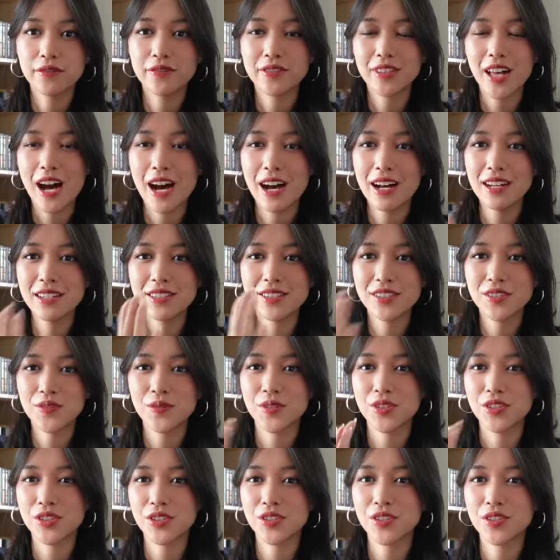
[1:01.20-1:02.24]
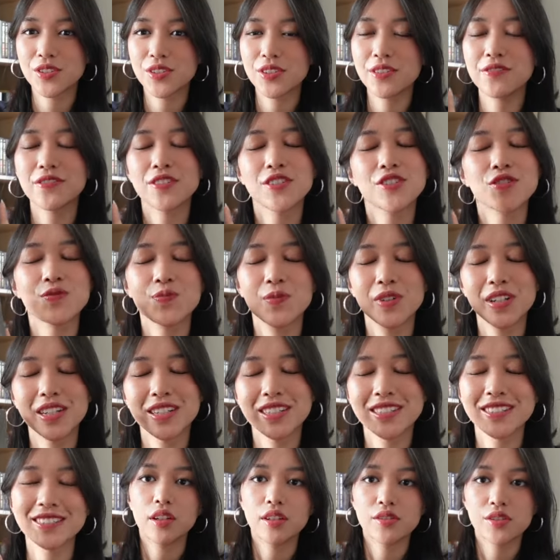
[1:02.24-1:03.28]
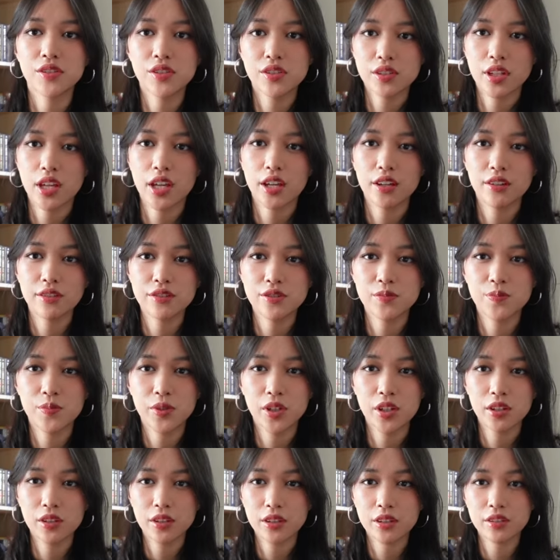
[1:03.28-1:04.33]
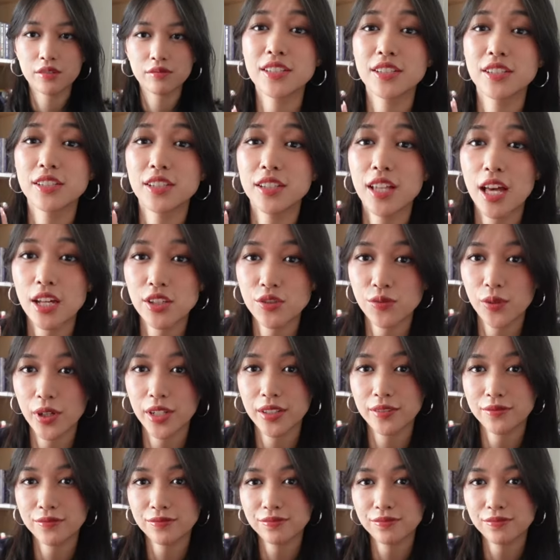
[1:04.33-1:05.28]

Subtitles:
of Glass, which is the first book. This is Kale's book. This is the last one.